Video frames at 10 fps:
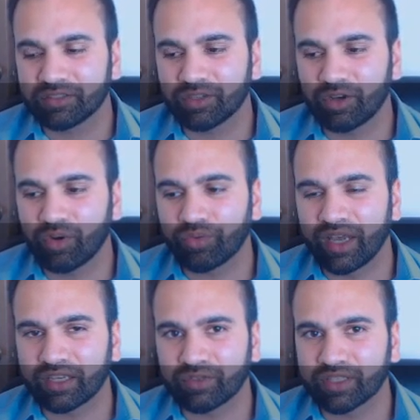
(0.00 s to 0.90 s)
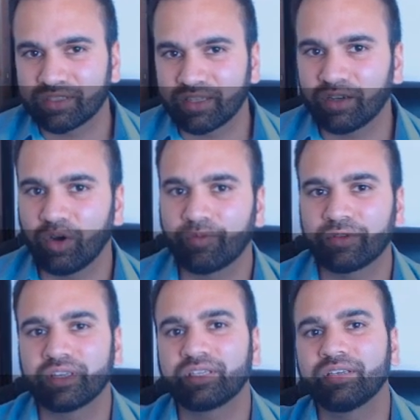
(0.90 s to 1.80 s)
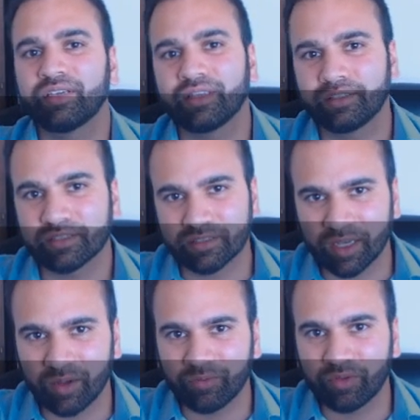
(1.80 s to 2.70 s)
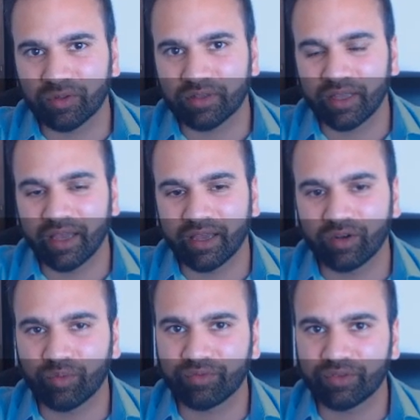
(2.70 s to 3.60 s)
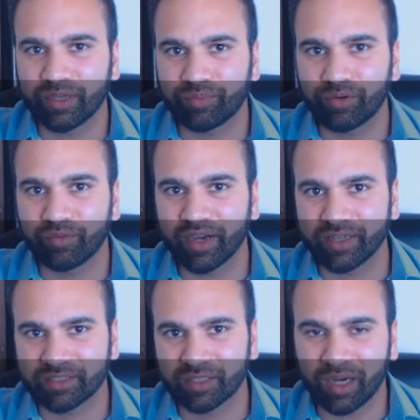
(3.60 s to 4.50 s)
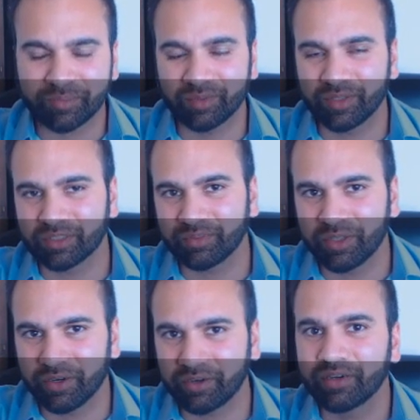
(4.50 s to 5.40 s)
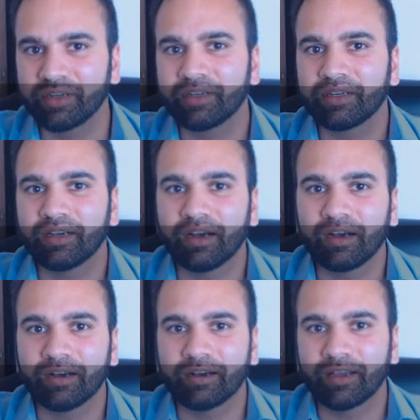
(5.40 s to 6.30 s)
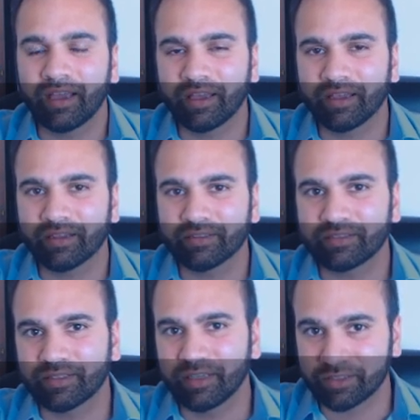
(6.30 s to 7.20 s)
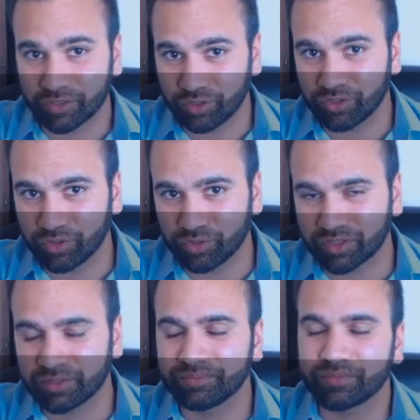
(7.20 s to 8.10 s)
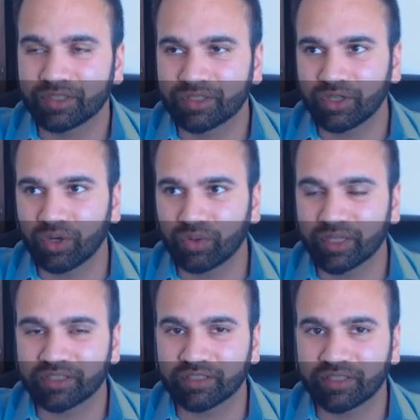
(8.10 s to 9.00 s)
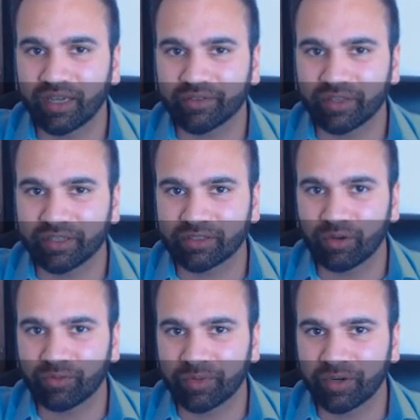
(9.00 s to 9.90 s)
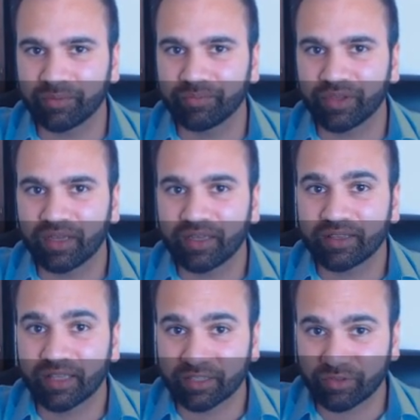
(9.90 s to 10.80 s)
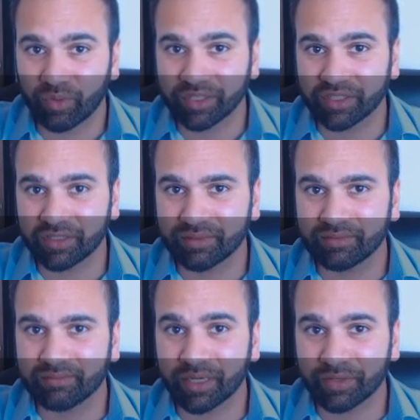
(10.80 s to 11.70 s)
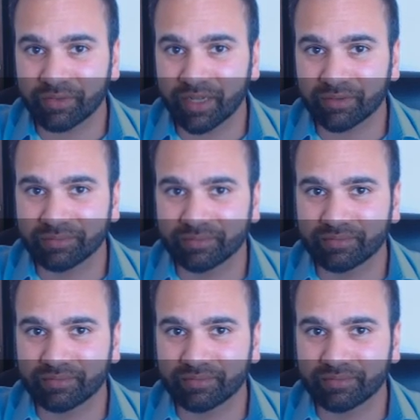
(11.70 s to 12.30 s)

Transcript: So thanks for listening. Hopefully this is helpful and hopefully it provides some optimism here. Uh, and it's good news. So let's just see how things go from here. Thanks for watching. Bye for now.